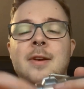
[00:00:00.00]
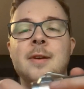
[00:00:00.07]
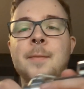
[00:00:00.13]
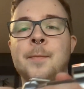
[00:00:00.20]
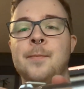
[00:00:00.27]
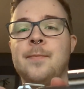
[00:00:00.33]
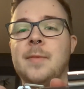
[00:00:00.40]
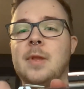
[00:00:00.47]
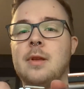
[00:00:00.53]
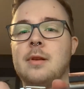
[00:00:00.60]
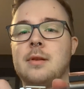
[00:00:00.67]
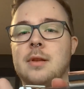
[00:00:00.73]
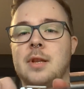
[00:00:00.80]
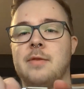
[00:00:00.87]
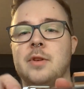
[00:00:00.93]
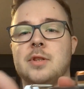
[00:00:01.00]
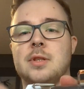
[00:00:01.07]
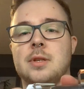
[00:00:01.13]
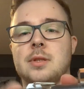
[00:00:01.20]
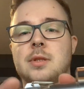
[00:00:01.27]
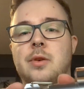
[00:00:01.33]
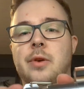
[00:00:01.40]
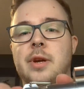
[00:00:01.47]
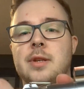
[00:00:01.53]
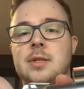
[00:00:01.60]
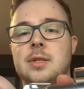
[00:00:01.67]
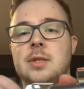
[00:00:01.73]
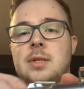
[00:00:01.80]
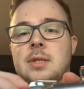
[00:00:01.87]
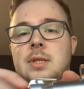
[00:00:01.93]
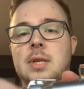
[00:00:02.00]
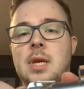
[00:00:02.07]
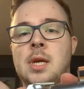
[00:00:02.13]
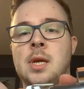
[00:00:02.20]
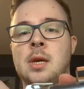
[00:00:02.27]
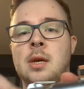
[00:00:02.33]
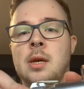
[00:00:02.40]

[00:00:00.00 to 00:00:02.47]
if I just unscrew it so you can see.